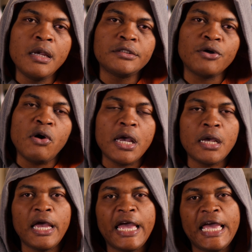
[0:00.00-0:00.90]
So
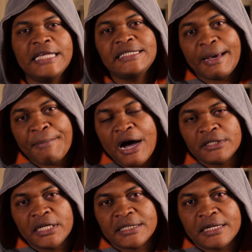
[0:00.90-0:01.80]
is it
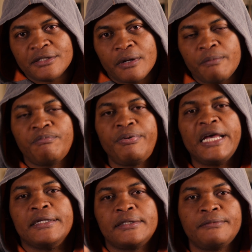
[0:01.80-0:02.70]
about the sensor?
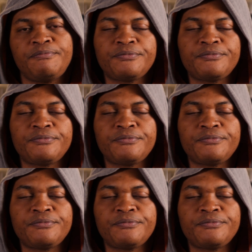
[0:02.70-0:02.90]
Please,